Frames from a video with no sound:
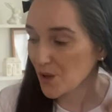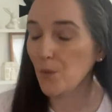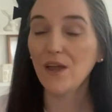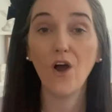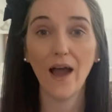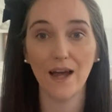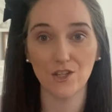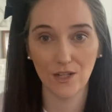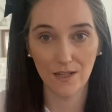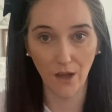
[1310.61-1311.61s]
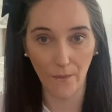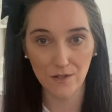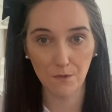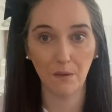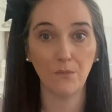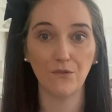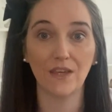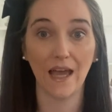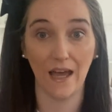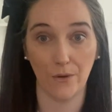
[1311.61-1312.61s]
We are actually going to be moving
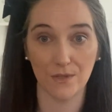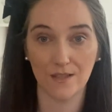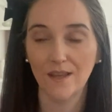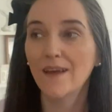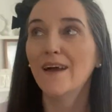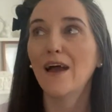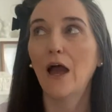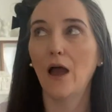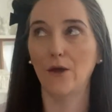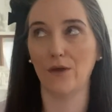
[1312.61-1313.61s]
house. Okay.